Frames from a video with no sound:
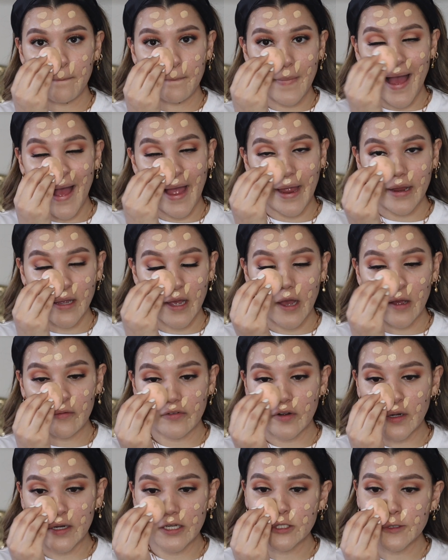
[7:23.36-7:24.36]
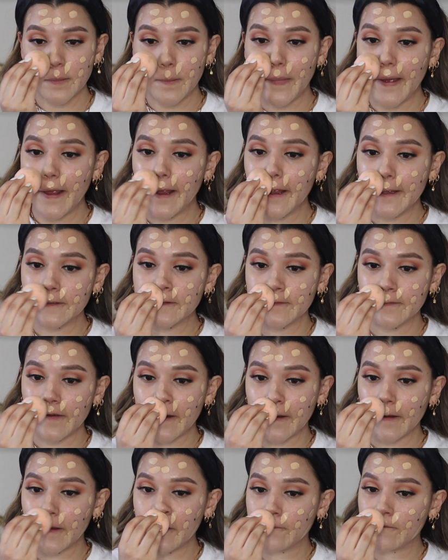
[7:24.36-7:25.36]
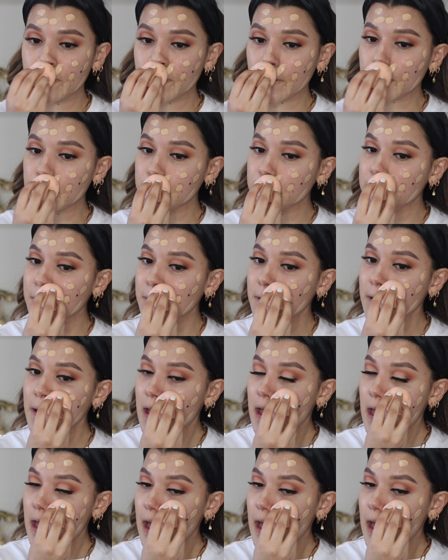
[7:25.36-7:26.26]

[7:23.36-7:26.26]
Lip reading: high coverage but is very affordable.